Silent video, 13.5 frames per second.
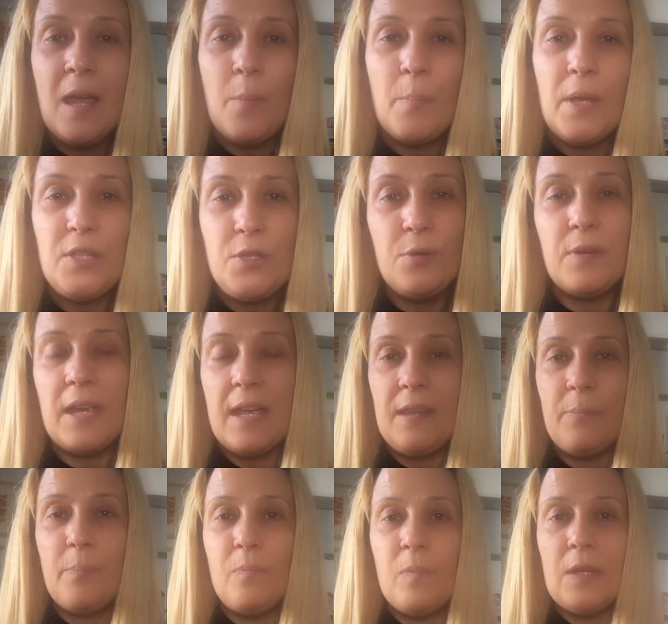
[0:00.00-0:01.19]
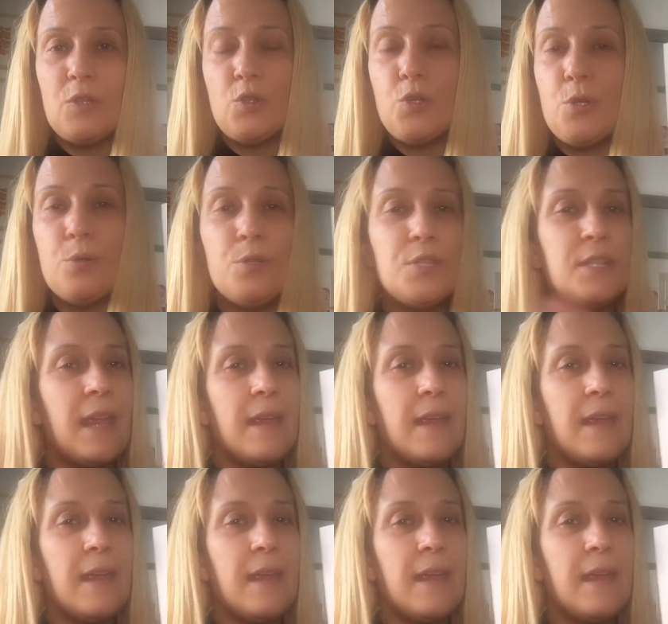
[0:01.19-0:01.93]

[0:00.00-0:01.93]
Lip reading: but you can choose